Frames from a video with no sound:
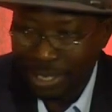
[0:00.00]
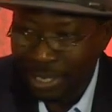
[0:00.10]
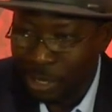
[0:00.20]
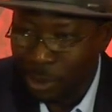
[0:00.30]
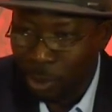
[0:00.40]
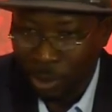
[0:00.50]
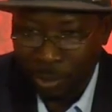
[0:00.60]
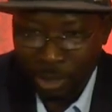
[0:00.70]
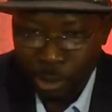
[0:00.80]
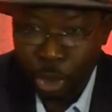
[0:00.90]
new
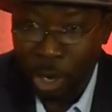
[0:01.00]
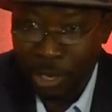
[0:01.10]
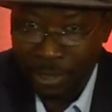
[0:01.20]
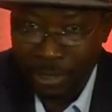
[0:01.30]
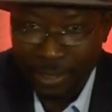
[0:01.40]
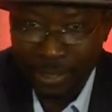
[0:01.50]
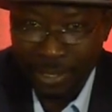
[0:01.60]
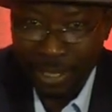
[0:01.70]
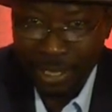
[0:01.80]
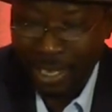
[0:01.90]
scholars
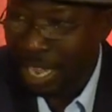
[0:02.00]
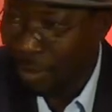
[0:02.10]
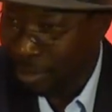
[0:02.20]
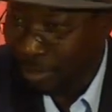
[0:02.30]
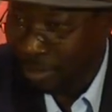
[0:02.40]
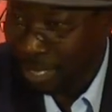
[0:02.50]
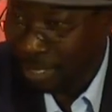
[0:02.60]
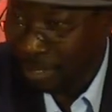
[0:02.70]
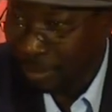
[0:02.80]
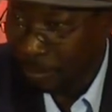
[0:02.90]
in African
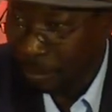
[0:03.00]
studies.